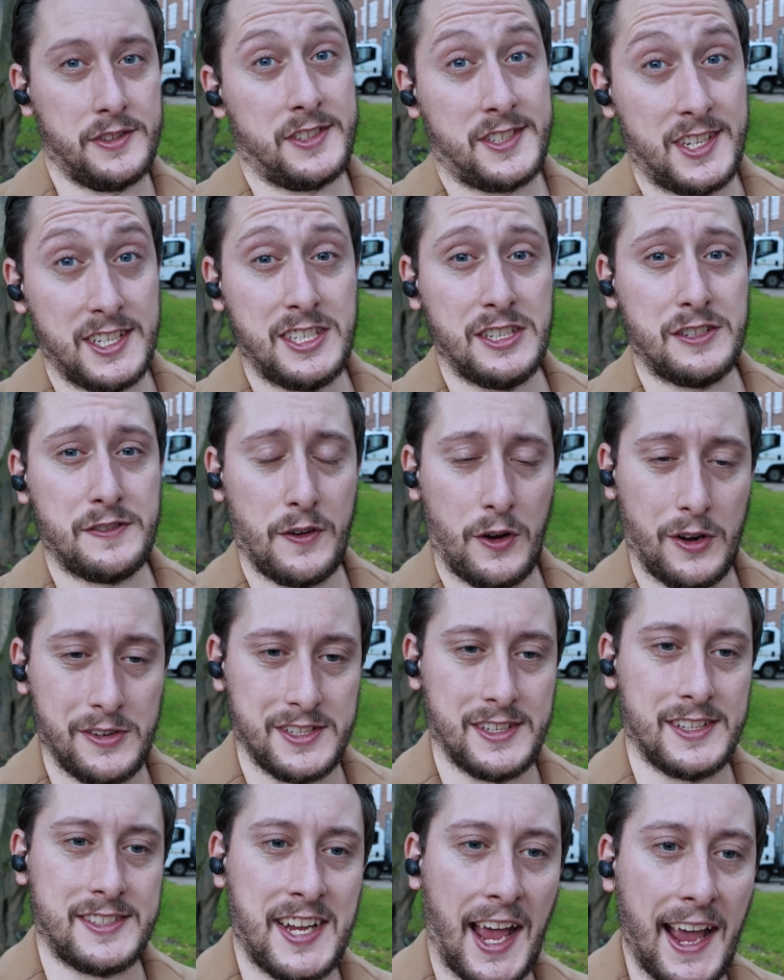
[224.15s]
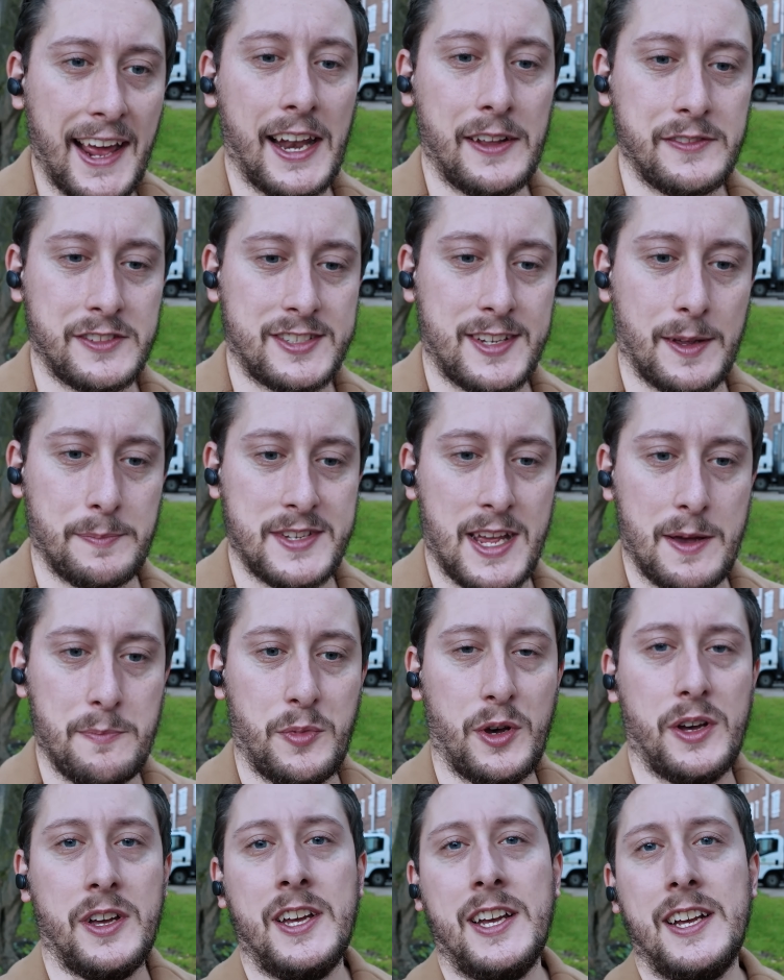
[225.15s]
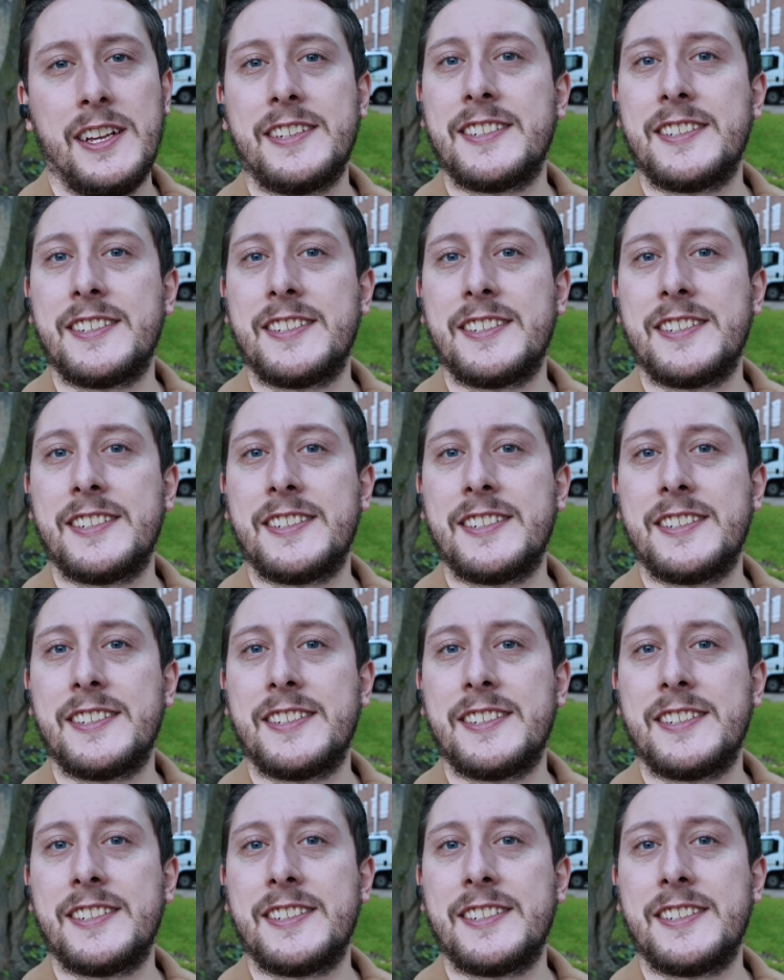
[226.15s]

of the city safaris at the tail end of September,